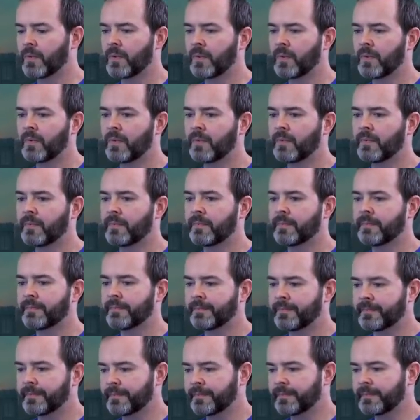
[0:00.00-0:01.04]

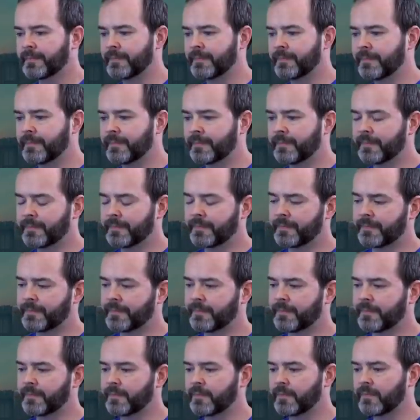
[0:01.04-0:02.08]

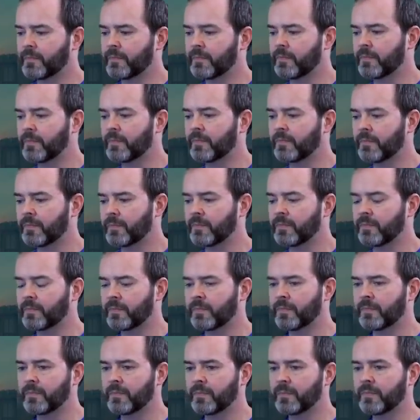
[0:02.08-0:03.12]

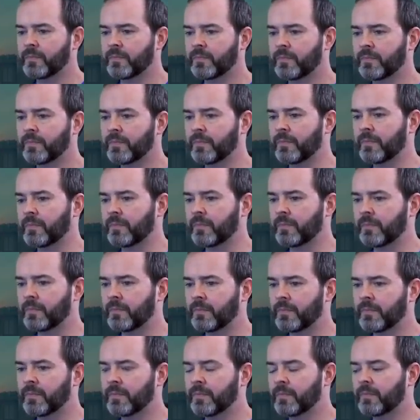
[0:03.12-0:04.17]

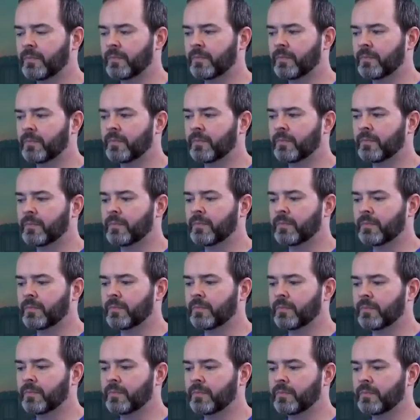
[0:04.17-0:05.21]

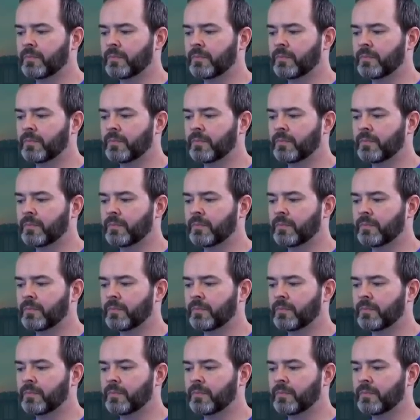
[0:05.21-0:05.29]
[no speech]